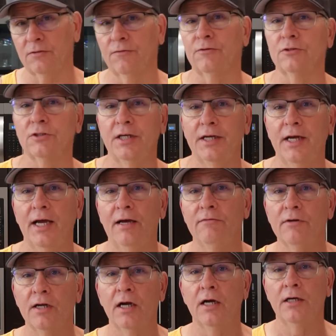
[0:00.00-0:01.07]
first day I have
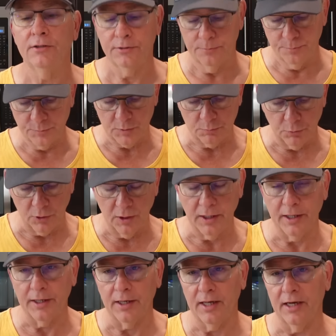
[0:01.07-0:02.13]
it on. Put it
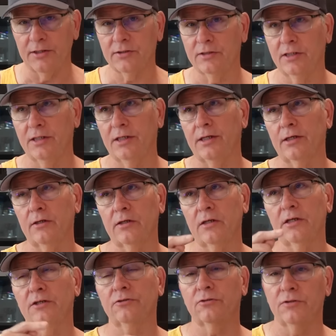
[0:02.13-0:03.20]
on last night,
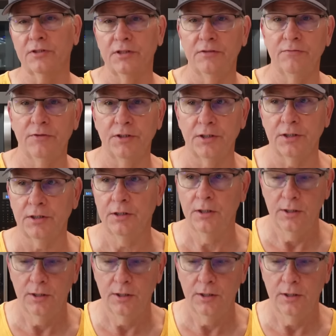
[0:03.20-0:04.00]
yesterday evening.